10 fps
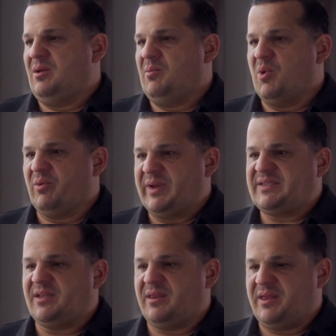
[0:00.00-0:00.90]

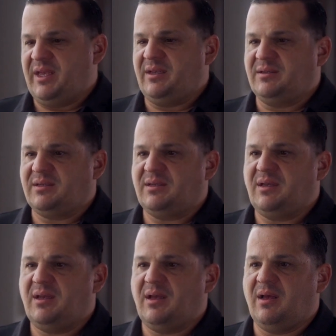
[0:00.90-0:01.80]
recent things
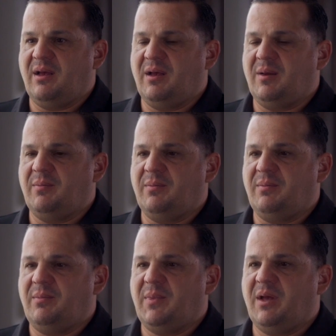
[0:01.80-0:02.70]

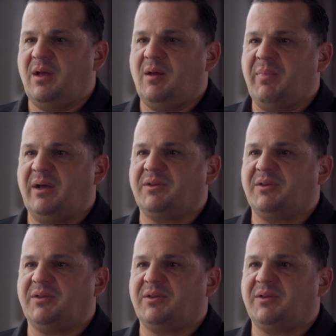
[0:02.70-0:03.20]
about